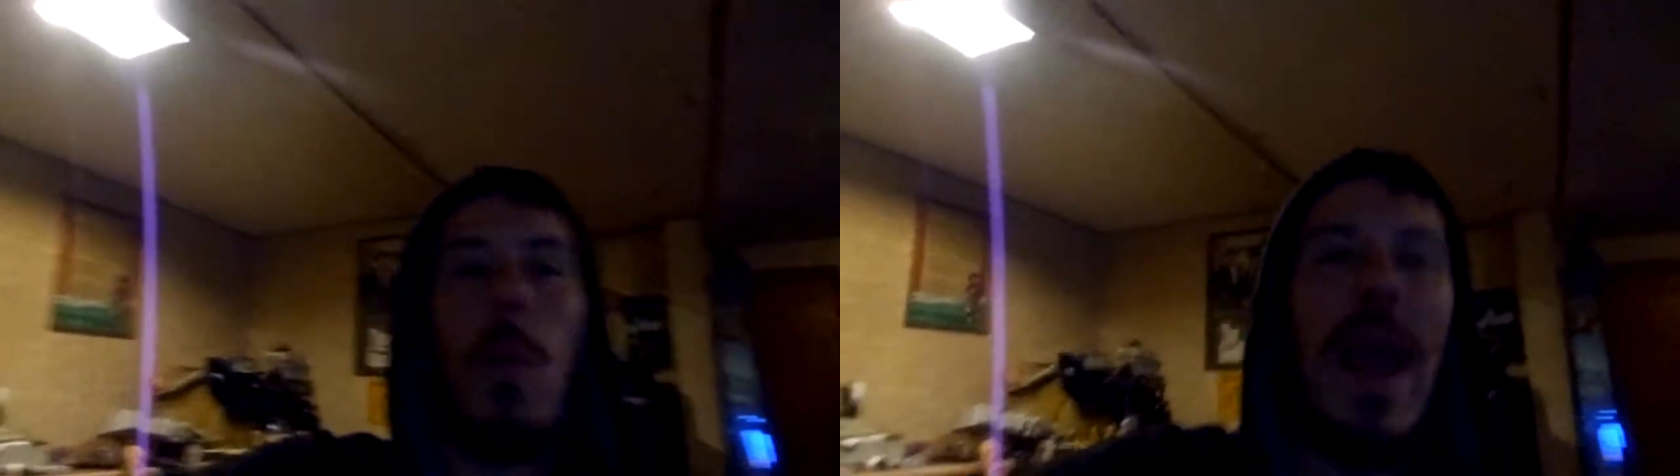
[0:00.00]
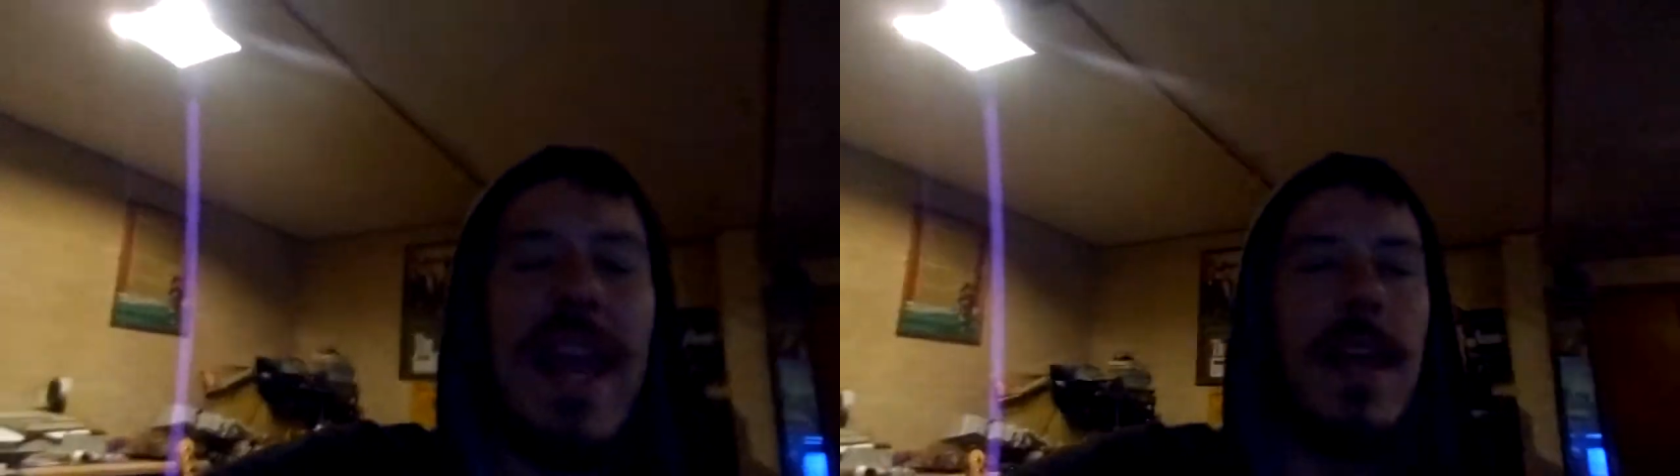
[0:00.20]

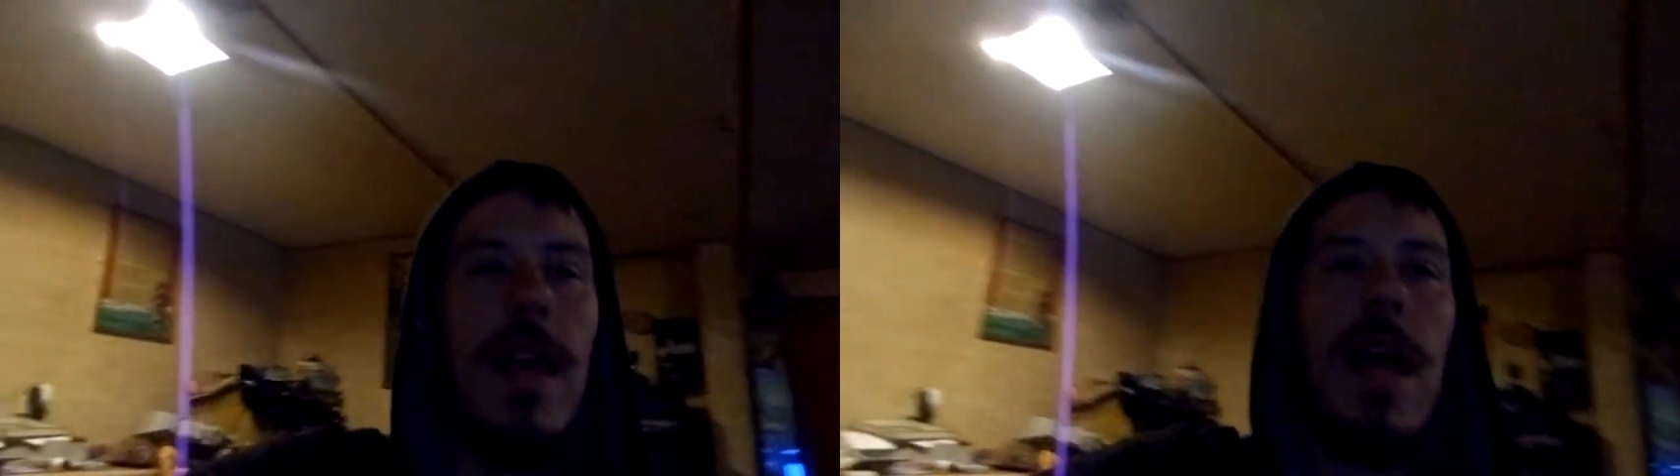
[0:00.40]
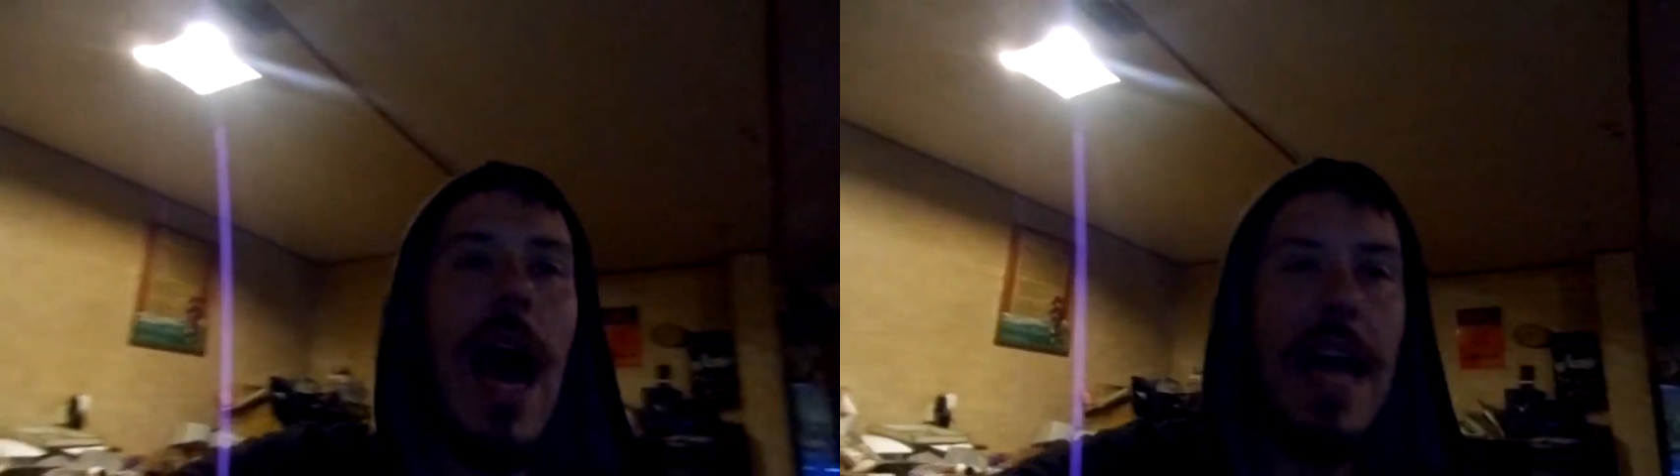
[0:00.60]
Wait,
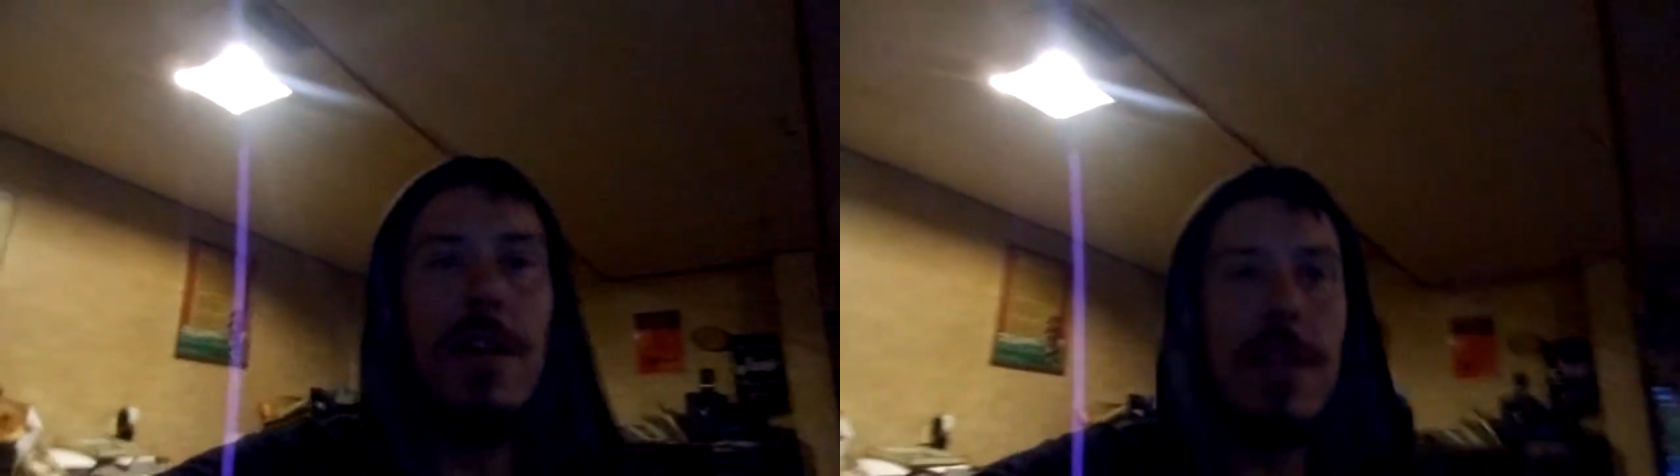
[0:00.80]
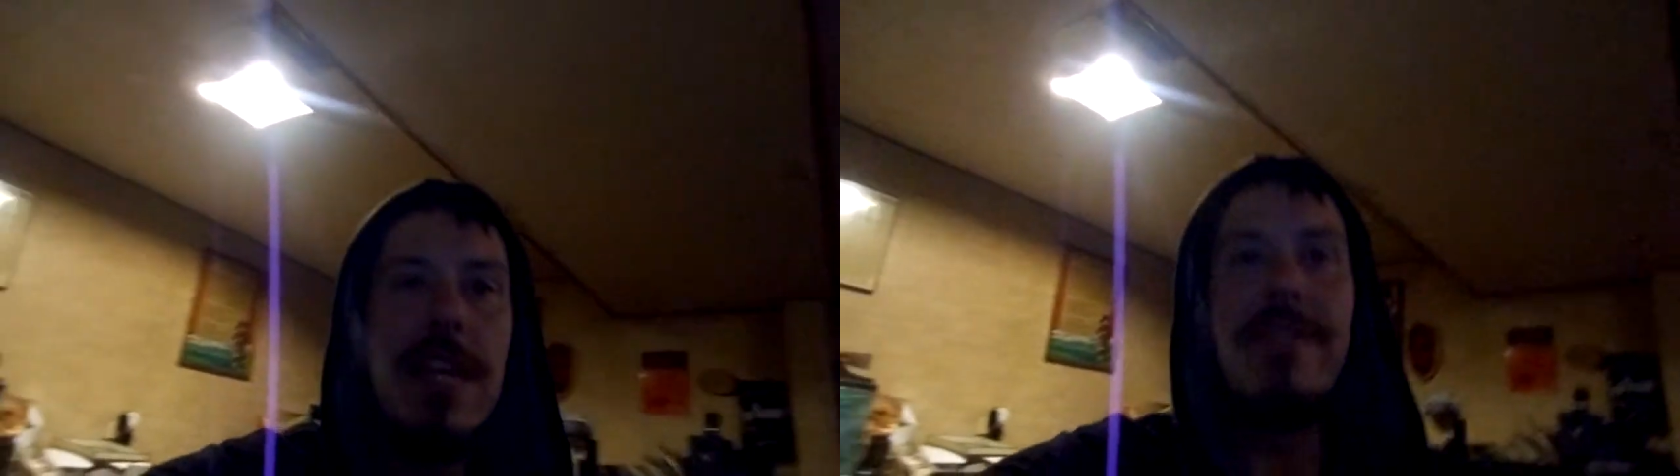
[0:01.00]
I
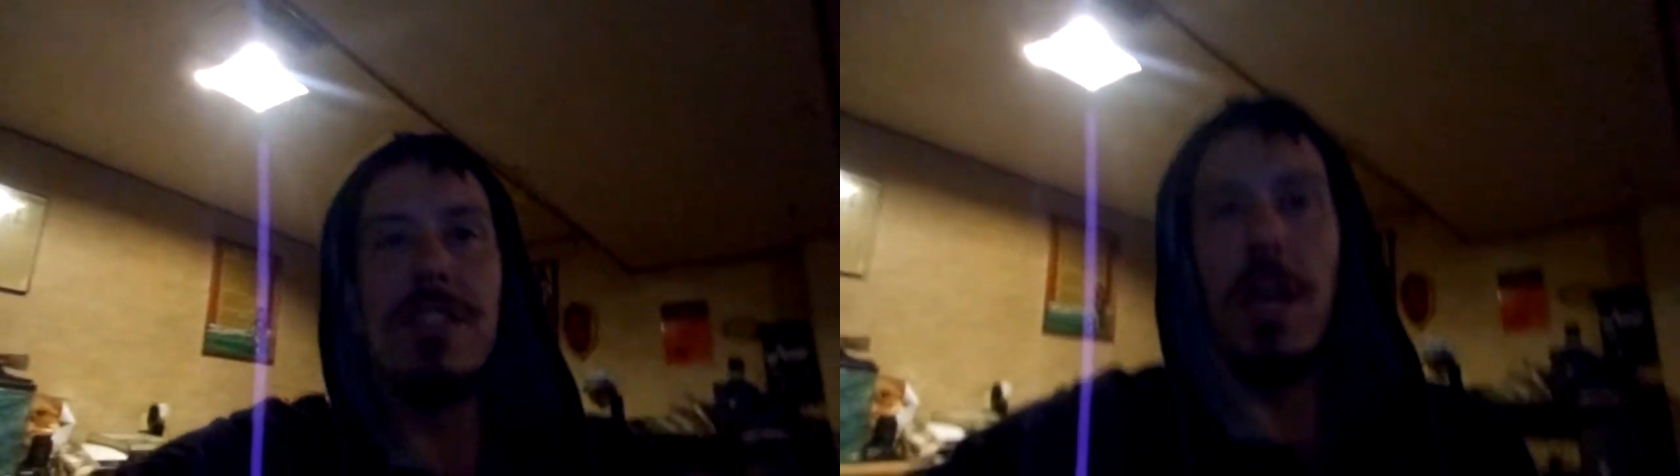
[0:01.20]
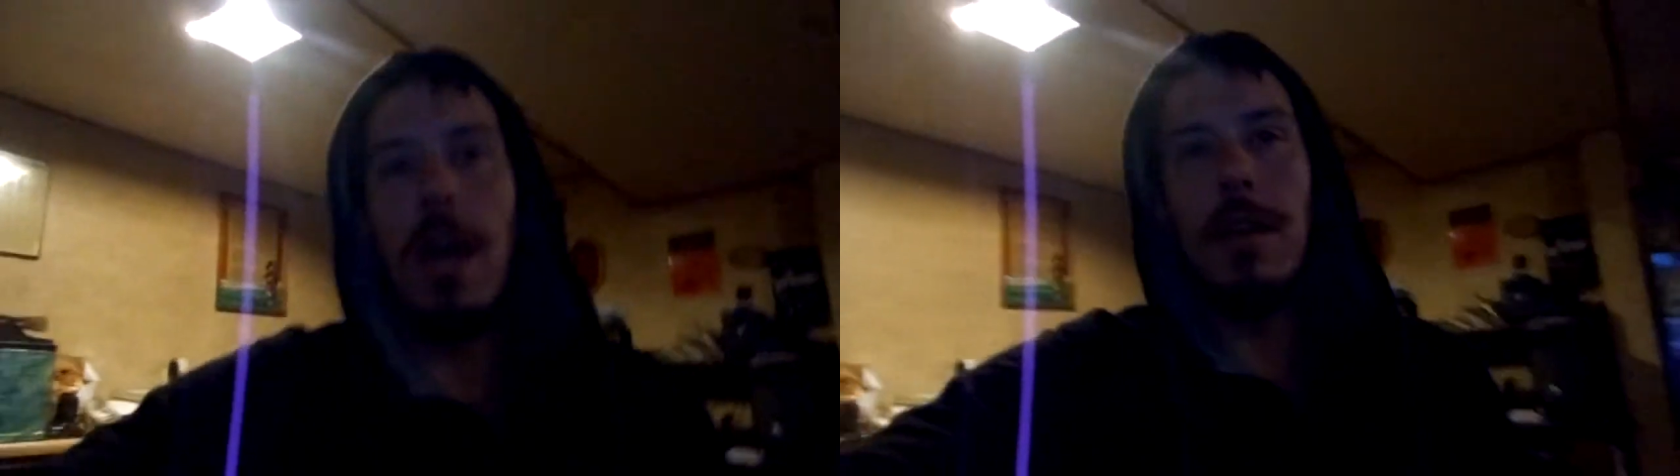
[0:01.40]
don't give
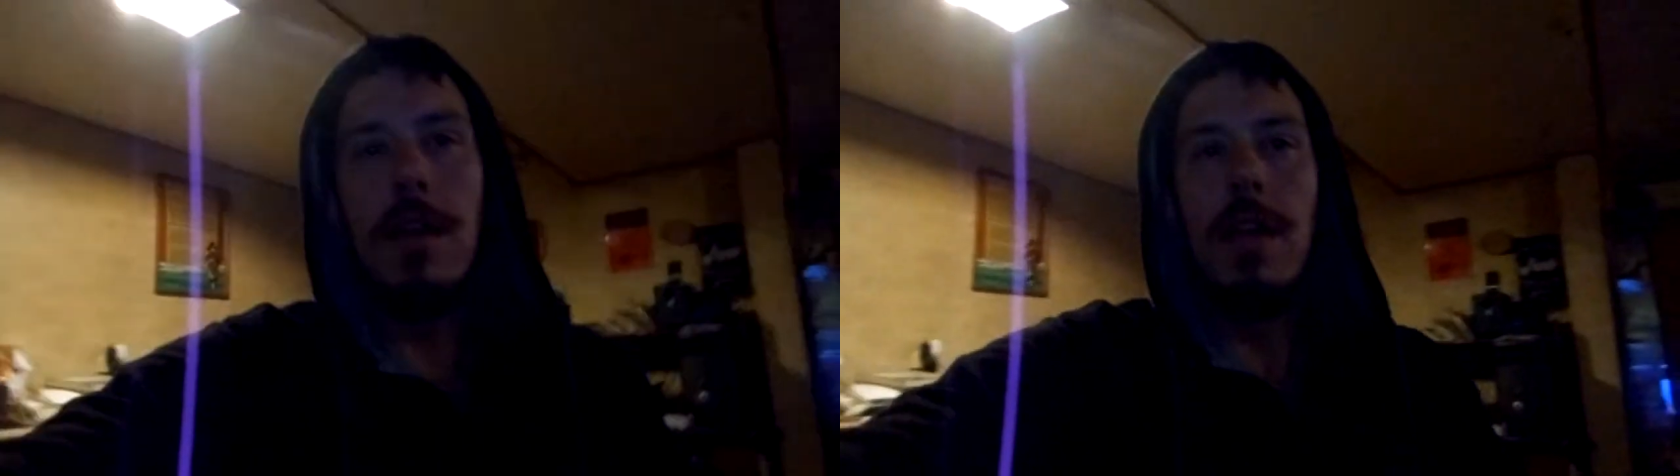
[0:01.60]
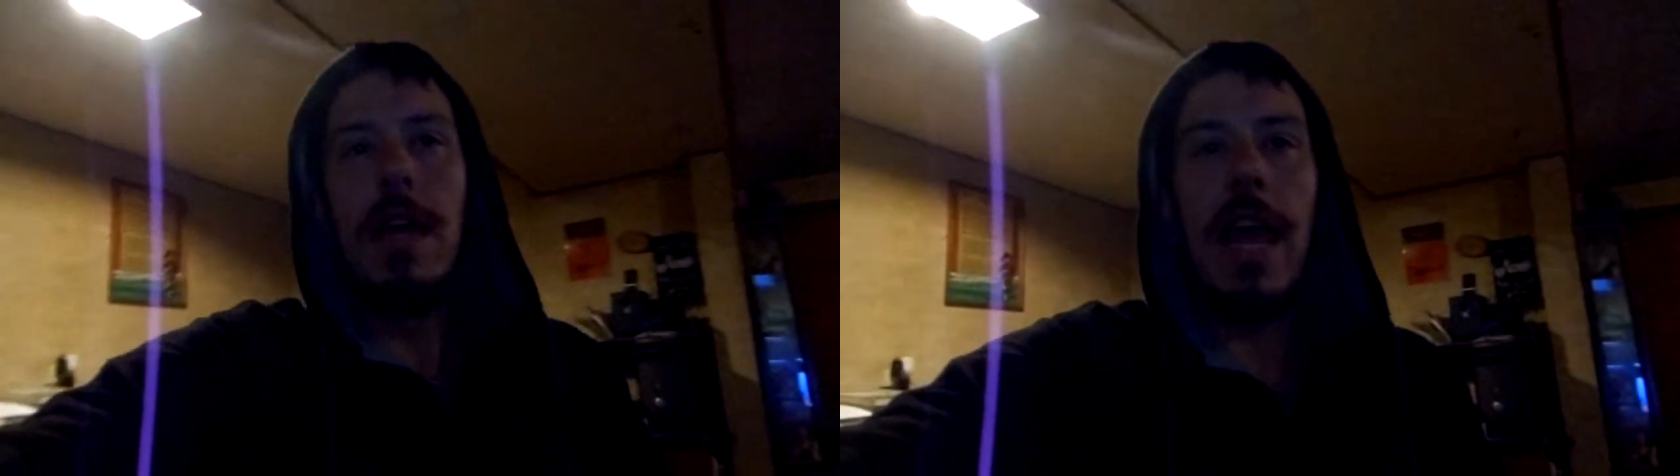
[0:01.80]
a darn.